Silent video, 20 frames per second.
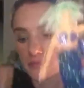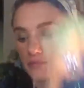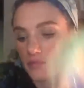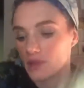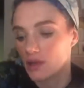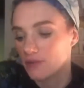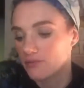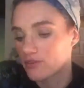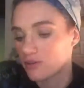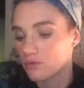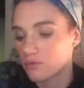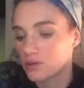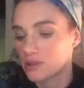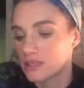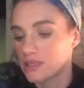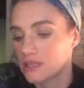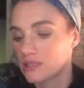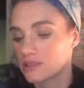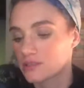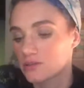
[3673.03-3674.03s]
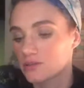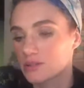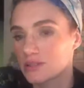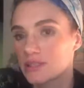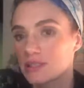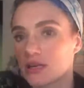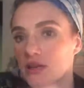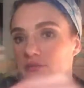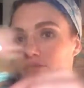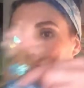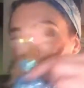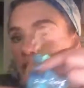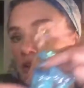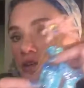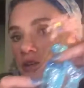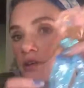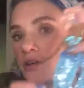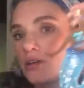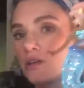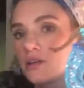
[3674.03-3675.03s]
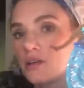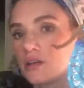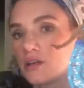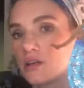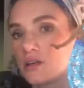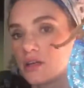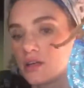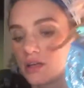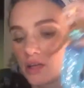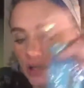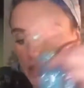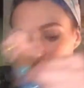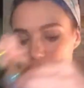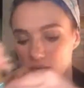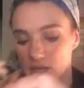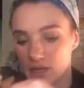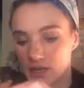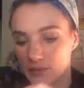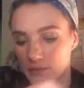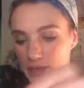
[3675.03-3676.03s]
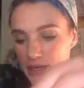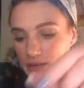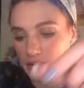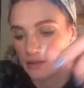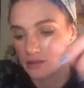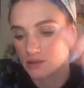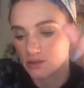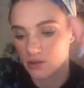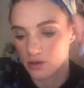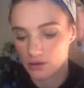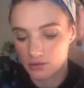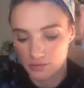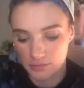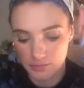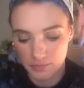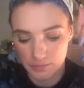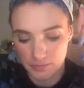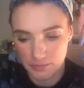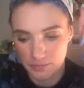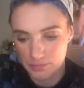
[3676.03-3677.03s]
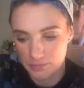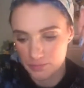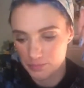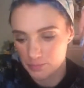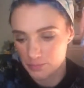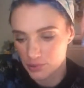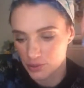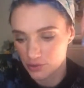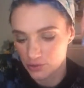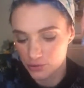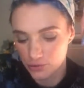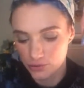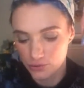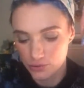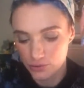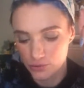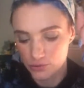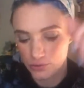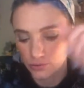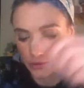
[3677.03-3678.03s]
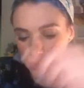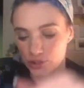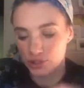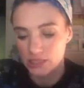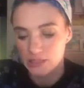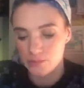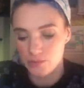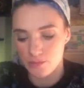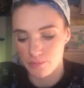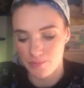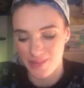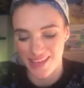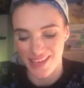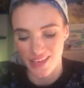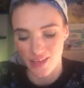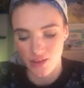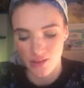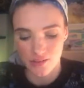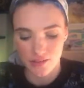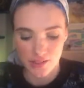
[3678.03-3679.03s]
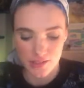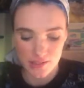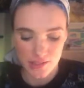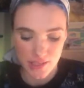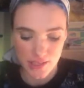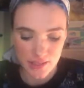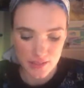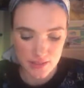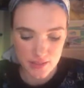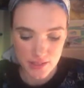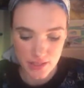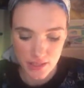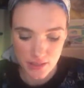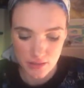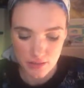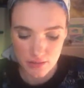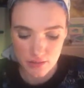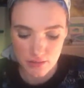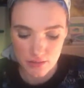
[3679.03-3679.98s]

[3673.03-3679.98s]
I've got one lady that's got silver and a man that's got blue. Should I put pink on this guy's tail?